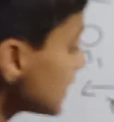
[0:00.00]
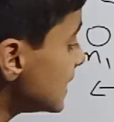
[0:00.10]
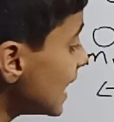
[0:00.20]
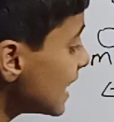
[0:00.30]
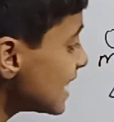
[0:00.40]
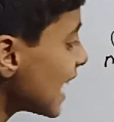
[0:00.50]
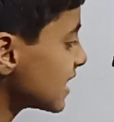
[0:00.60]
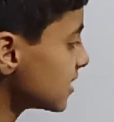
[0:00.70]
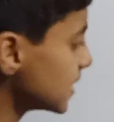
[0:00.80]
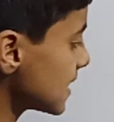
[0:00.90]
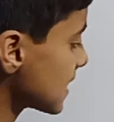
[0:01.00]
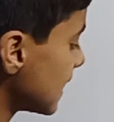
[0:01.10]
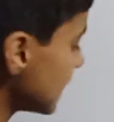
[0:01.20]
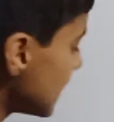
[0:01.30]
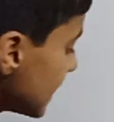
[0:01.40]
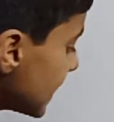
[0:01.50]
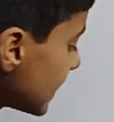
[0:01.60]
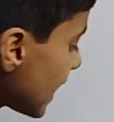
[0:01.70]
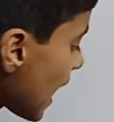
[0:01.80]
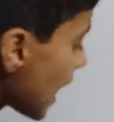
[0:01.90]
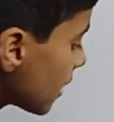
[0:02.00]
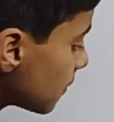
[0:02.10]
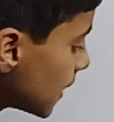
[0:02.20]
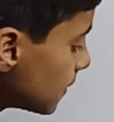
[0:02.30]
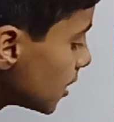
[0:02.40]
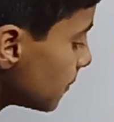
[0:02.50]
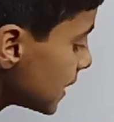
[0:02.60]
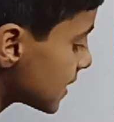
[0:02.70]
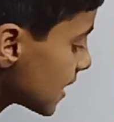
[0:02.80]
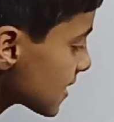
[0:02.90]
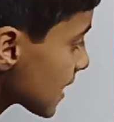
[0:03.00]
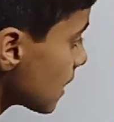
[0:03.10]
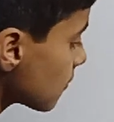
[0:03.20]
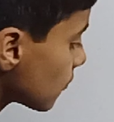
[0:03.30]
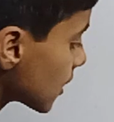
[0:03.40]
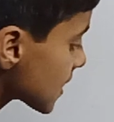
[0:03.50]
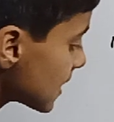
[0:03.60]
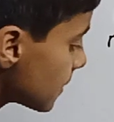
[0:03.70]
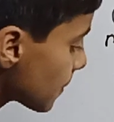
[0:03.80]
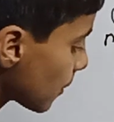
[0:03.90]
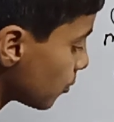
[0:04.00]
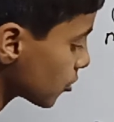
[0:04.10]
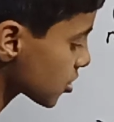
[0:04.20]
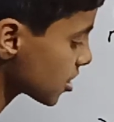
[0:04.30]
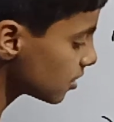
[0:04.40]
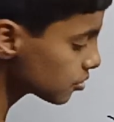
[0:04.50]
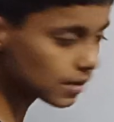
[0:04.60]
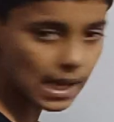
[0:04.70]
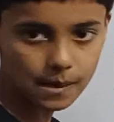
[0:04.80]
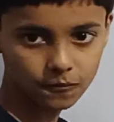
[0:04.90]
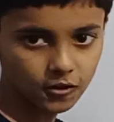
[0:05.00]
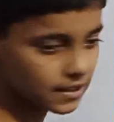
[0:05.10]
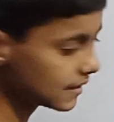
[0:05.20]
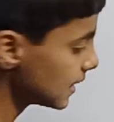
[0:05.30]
Then later they said that R1 will be just inversely proportional to M1,